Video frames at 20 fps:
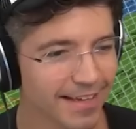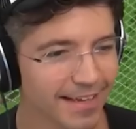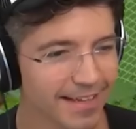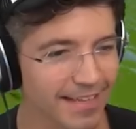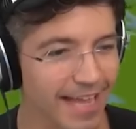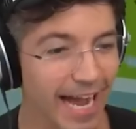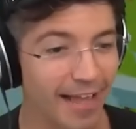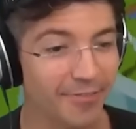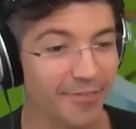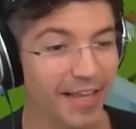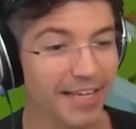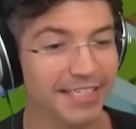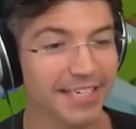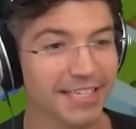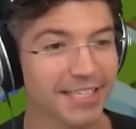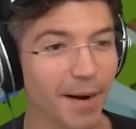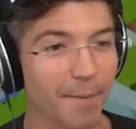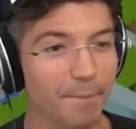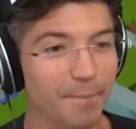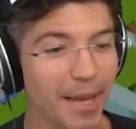Now, this
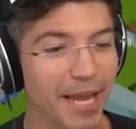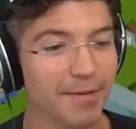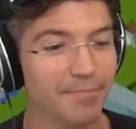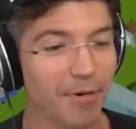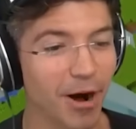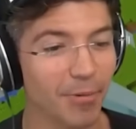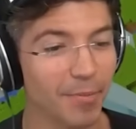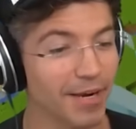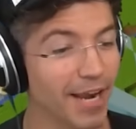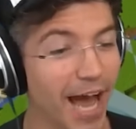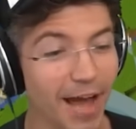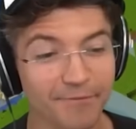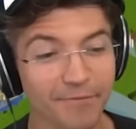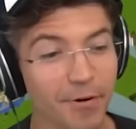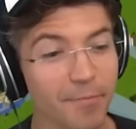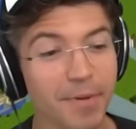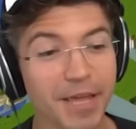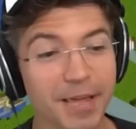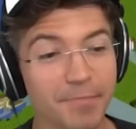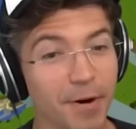is a big moment. Not for
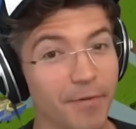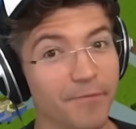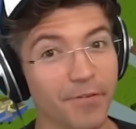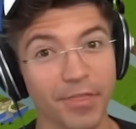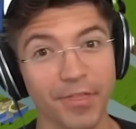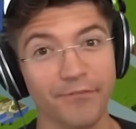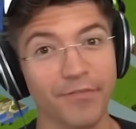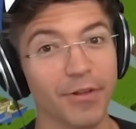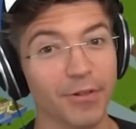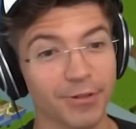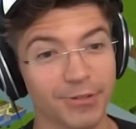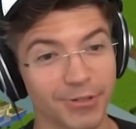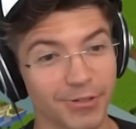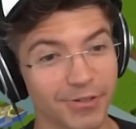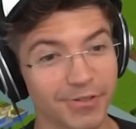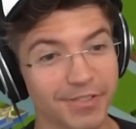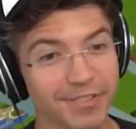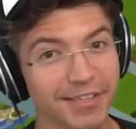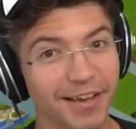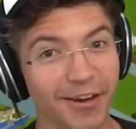me, but for the
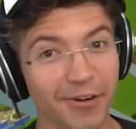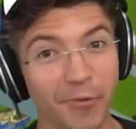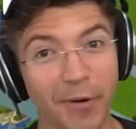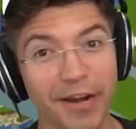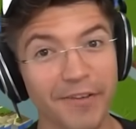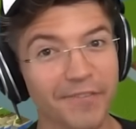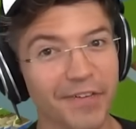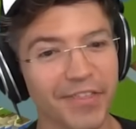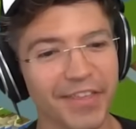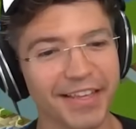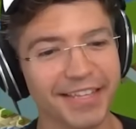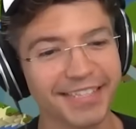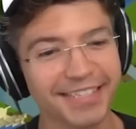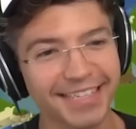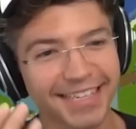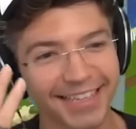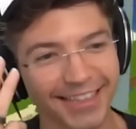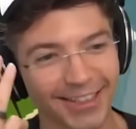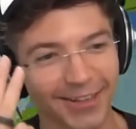villagers. Are you ready for this?